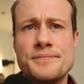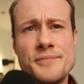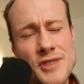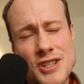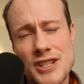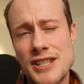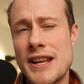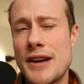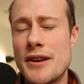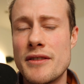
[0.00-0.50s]

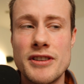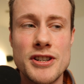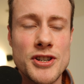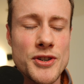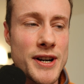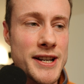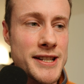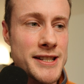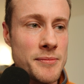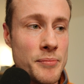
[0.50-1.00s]
Just out of
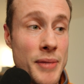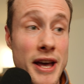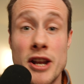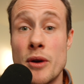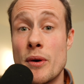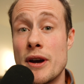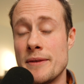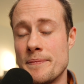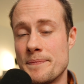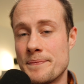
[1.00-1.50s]
interest. But
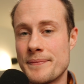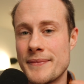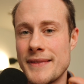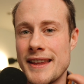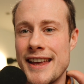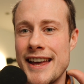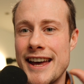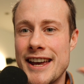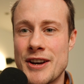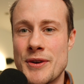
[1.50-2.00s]
anyway,
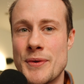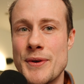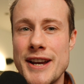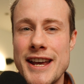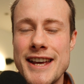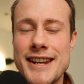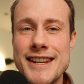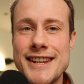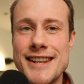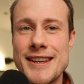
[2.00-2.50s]
I
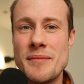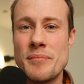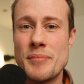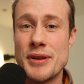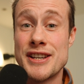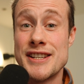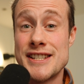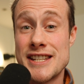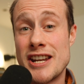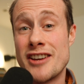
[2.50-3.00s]
created it
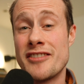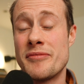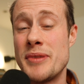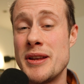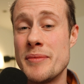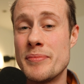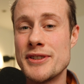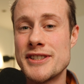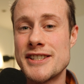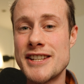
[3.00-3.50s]
because enough
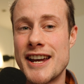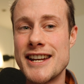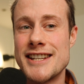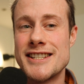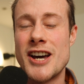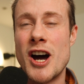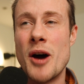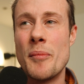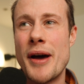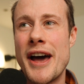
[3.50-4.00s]
people signed
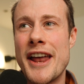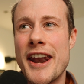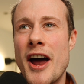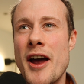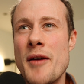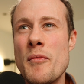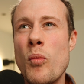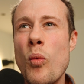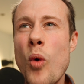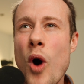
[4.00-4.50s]
up, and I
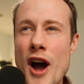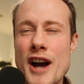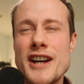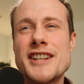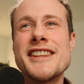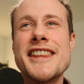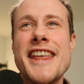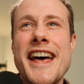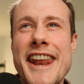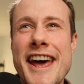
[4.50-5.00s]

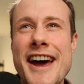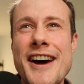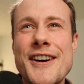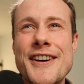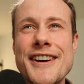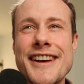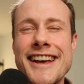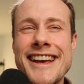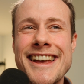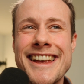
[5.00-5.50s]
worked that
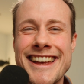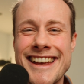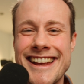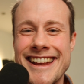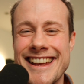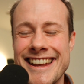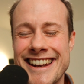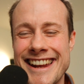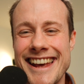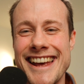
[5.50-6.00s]
out.
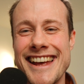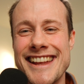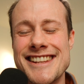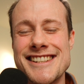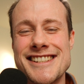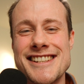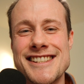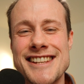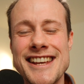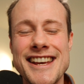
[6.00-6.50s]
This
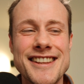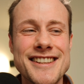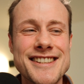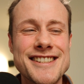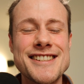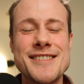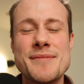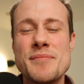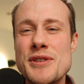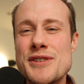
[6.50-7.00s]

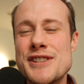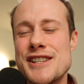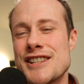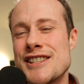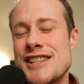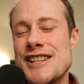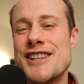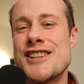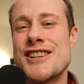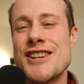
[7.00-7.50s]
is music
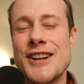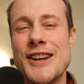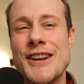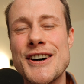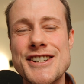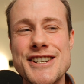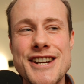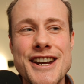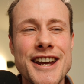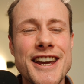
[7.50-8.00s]
teacher
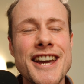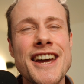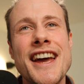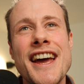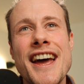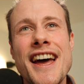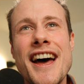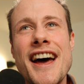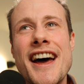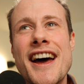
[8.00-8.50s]
logic.
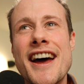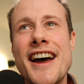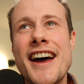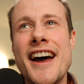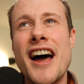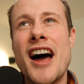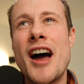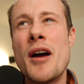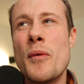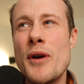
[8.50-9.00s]

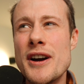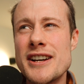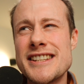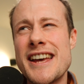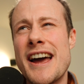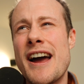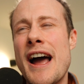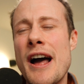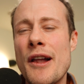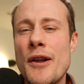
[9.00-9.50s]
I worked
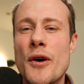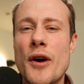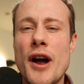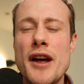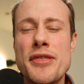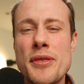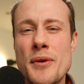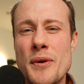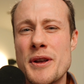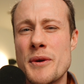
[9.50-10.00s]
out how long I
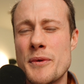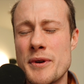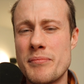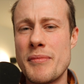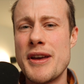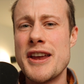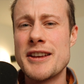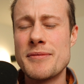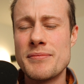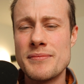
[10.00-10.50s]
thought it would
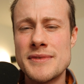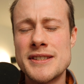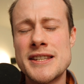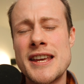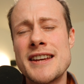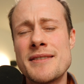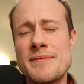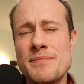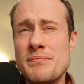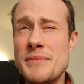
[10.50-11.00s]

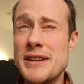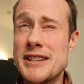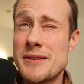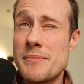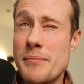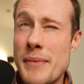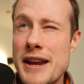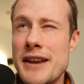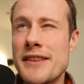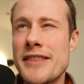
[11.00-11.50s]
take me to
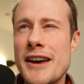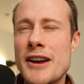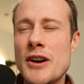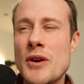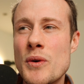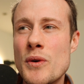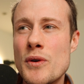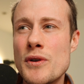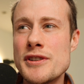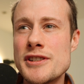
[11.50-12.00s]
make that
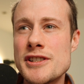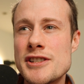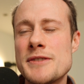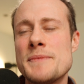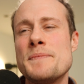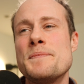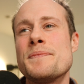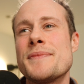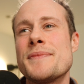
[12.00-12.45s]
course,